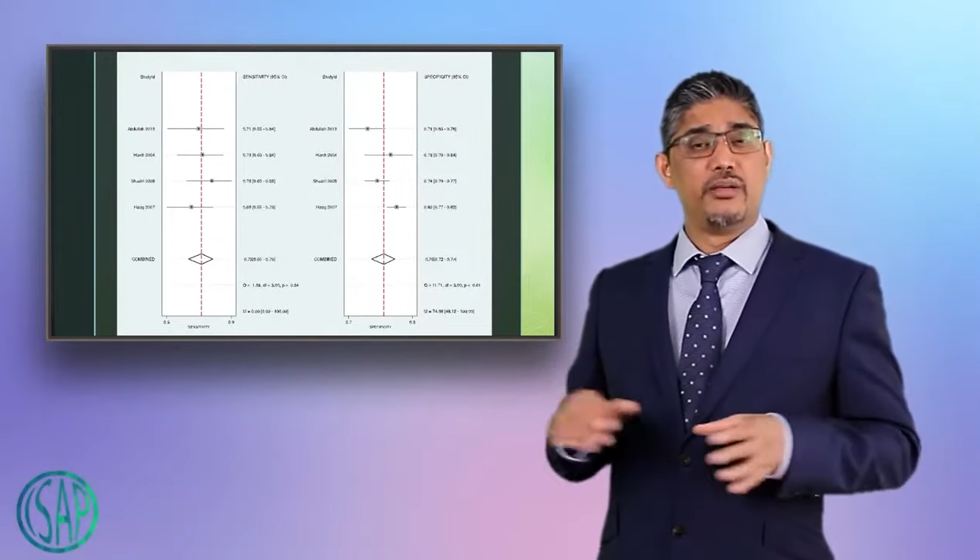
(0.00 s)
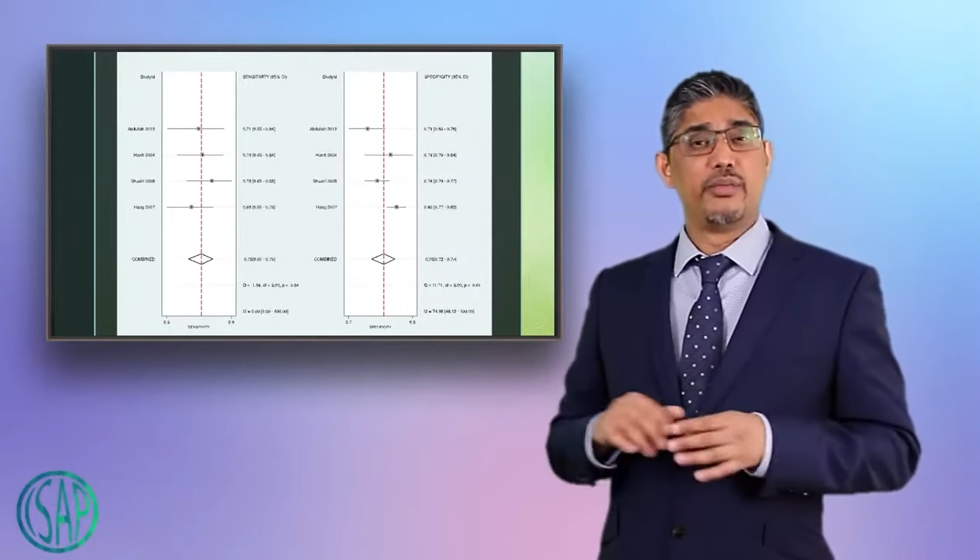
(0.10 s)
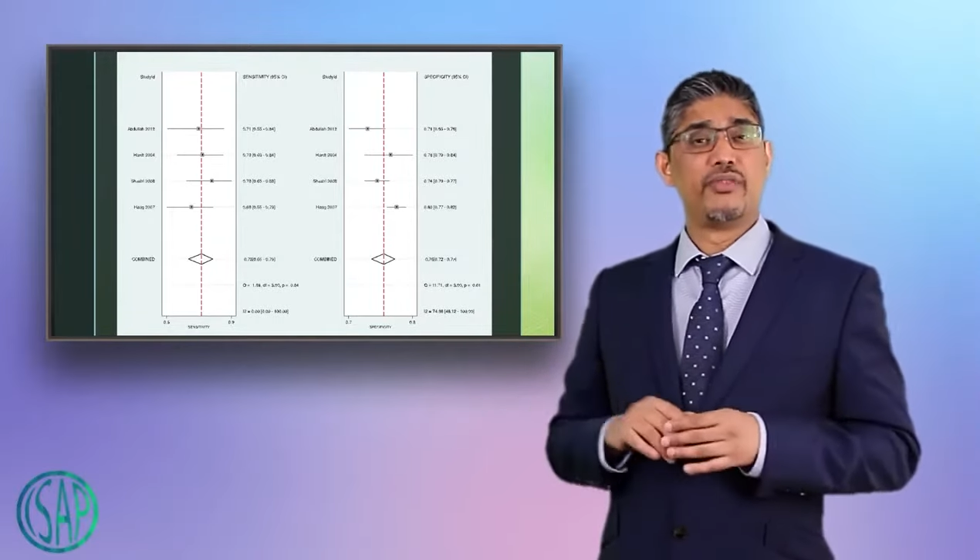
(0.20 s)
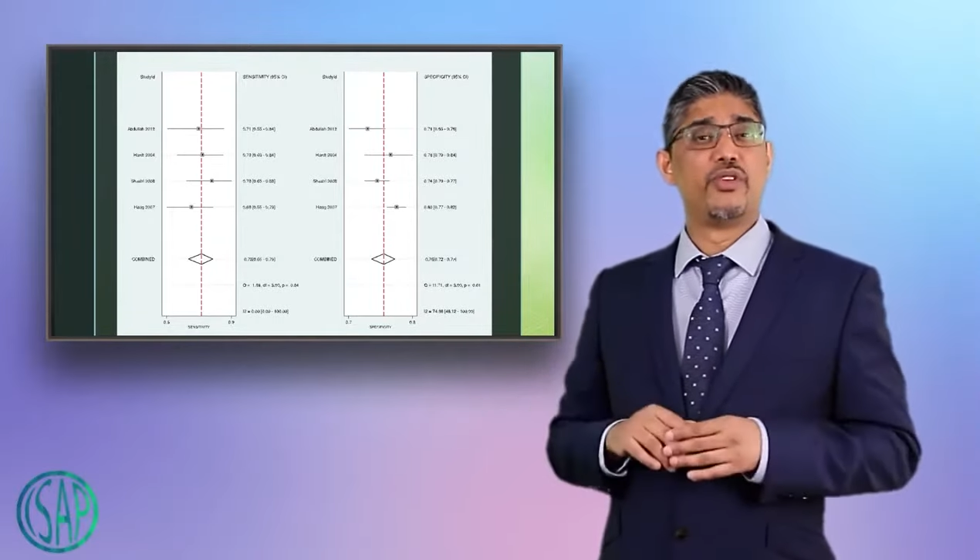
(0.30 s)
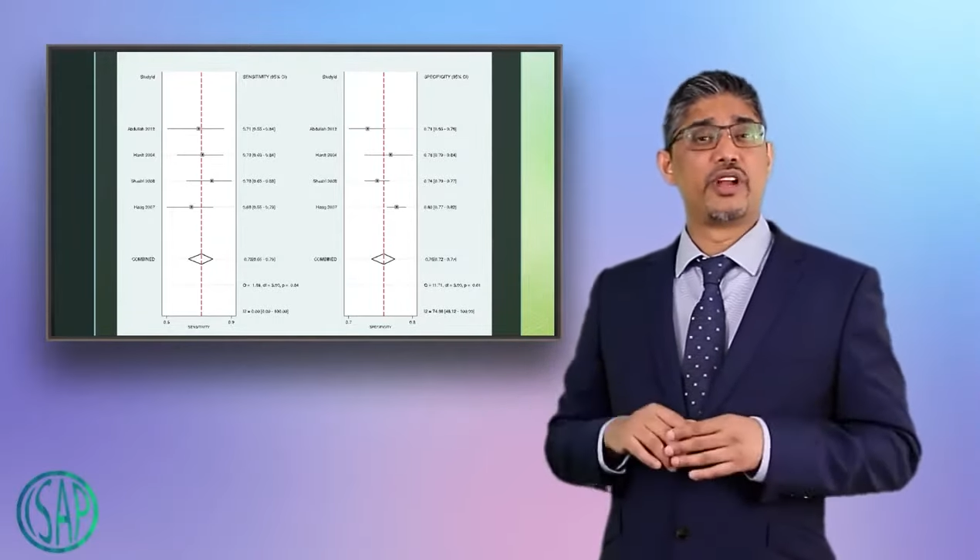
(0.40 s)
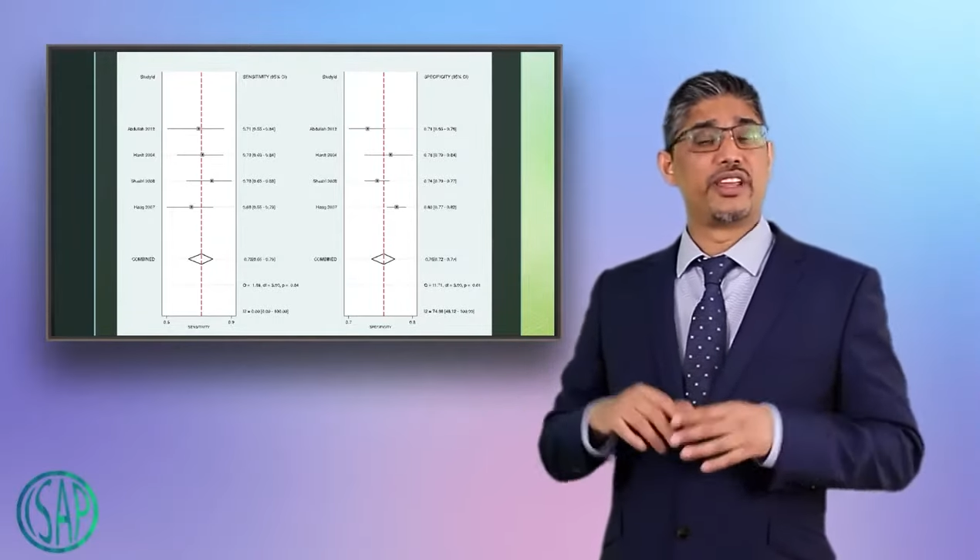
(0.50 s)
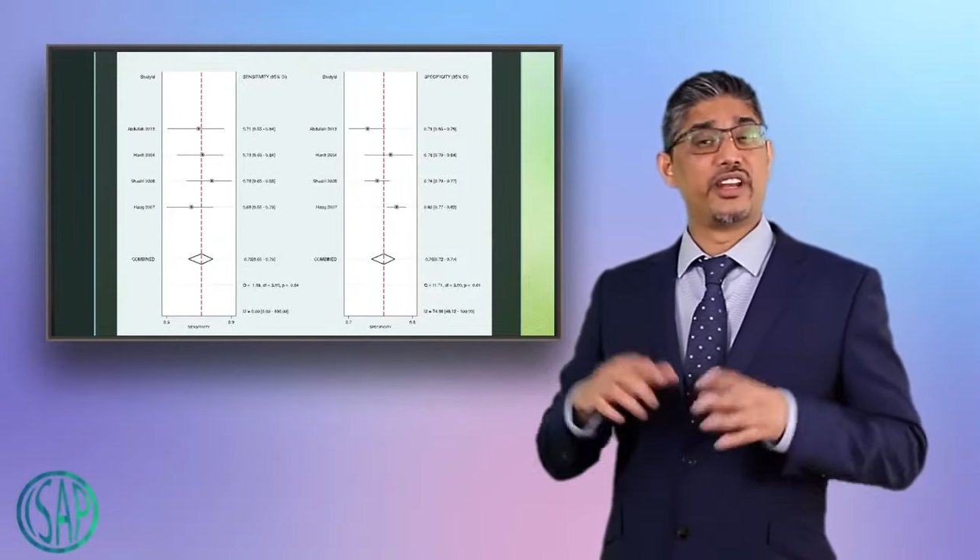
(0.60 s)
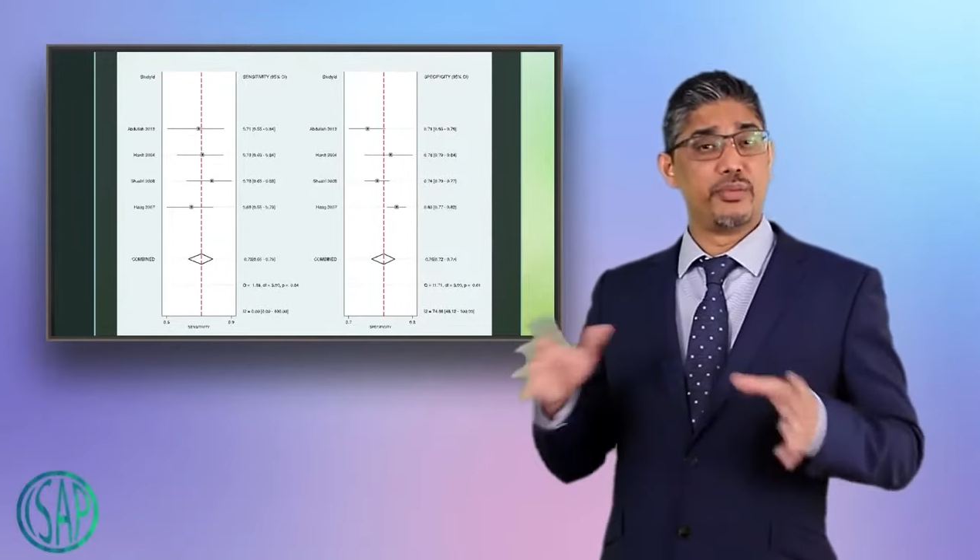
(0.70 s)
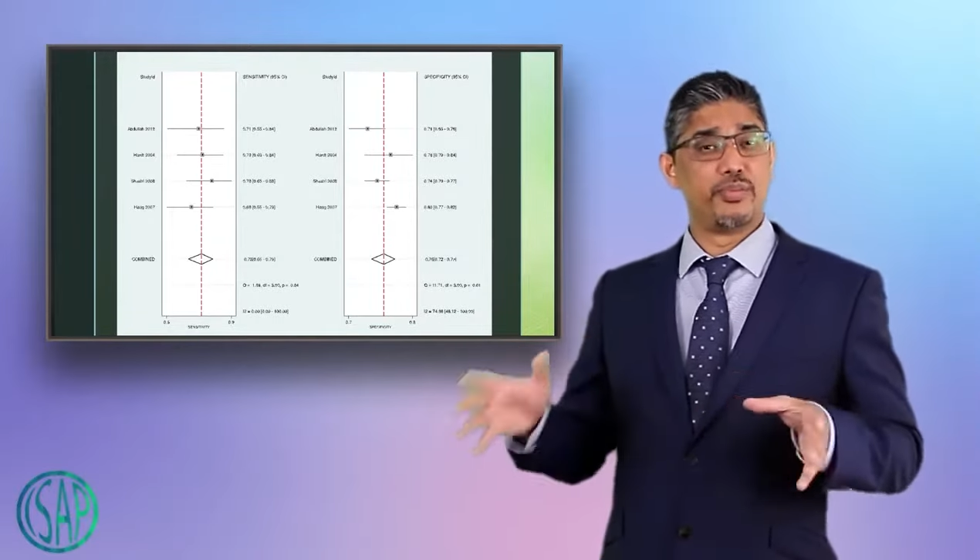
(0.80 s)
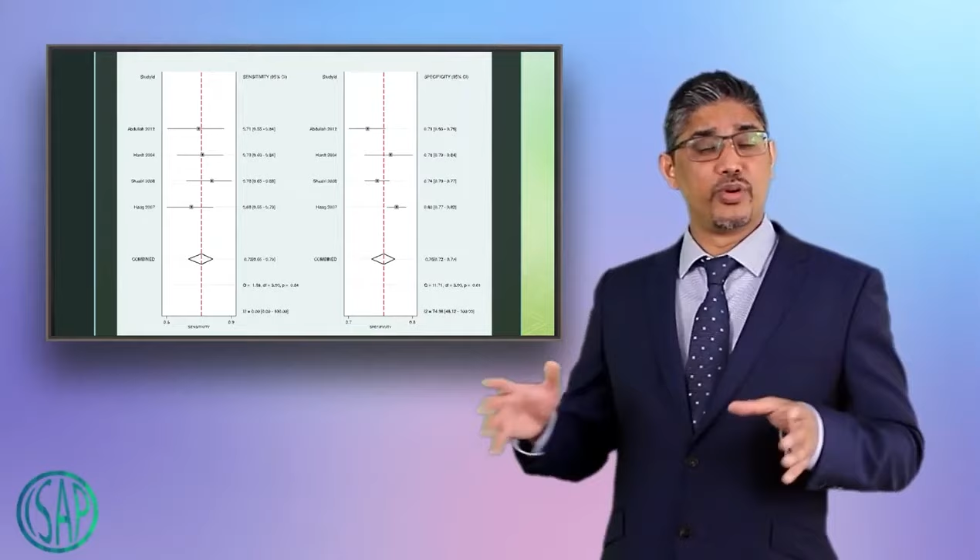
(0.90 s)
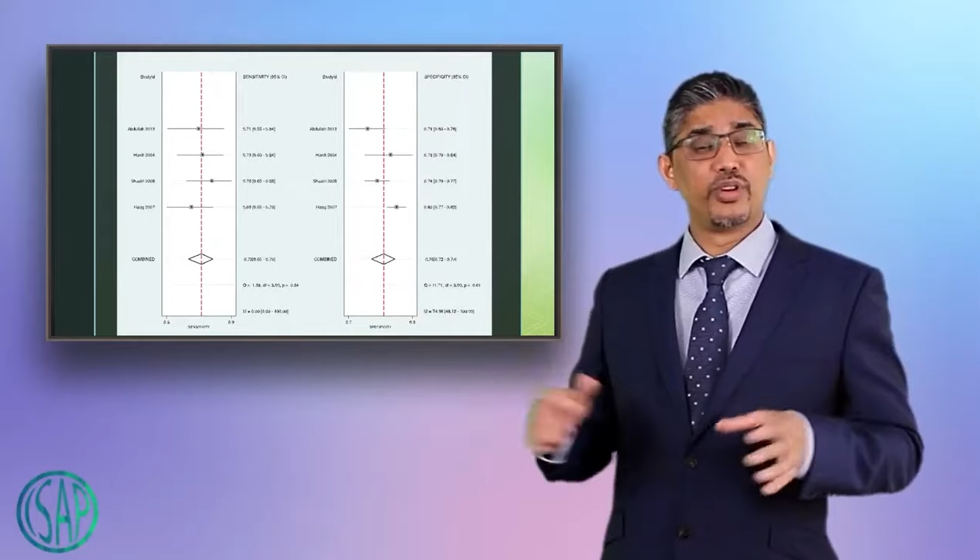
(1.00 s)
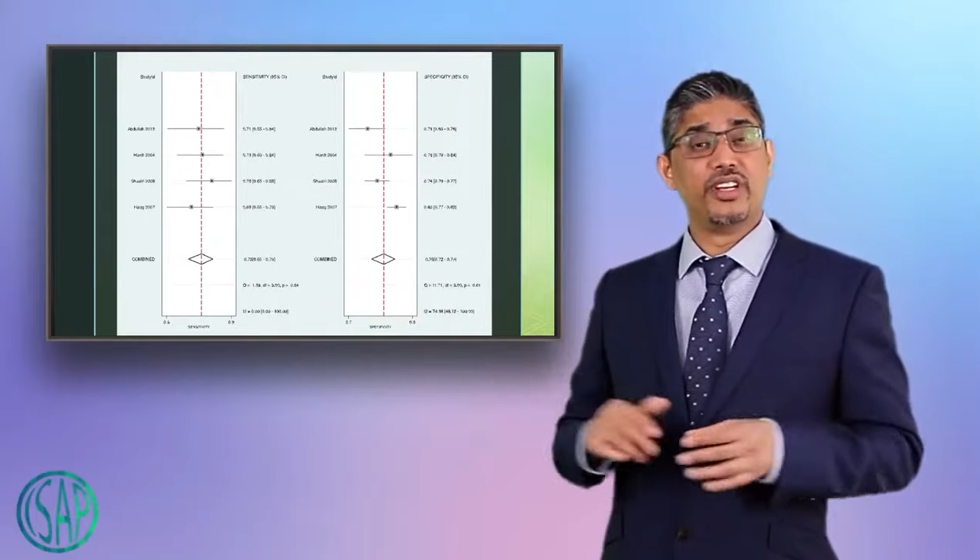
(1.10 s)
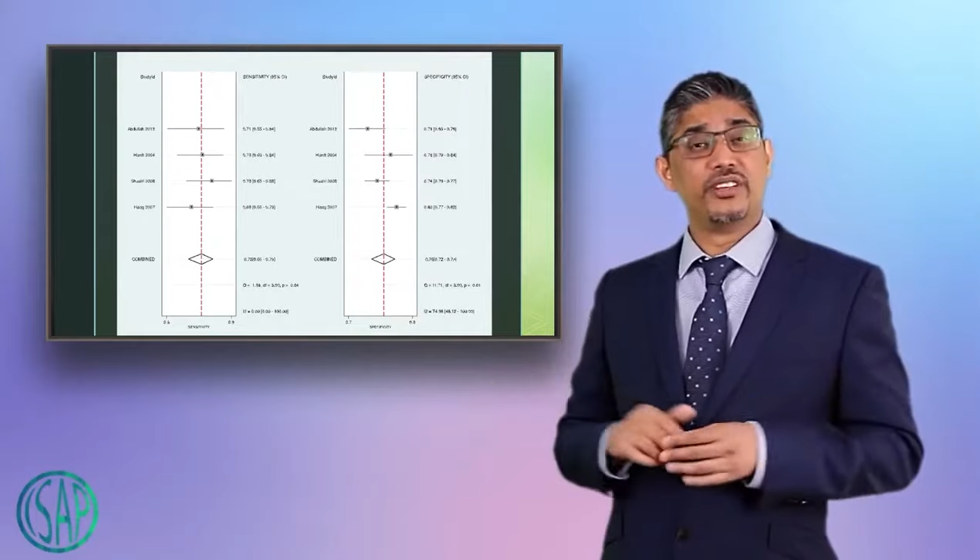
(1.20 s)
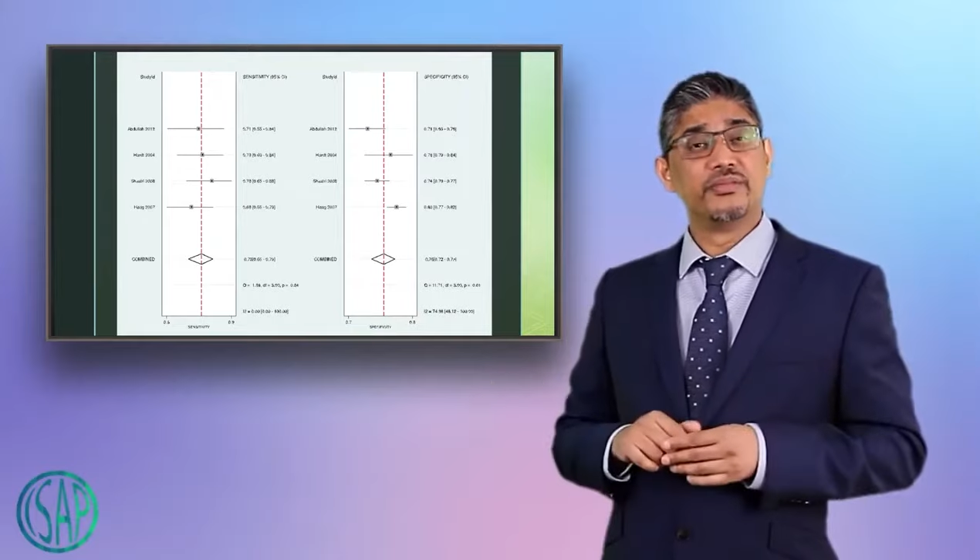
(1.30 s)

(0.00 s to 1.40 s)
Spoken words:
before I can report it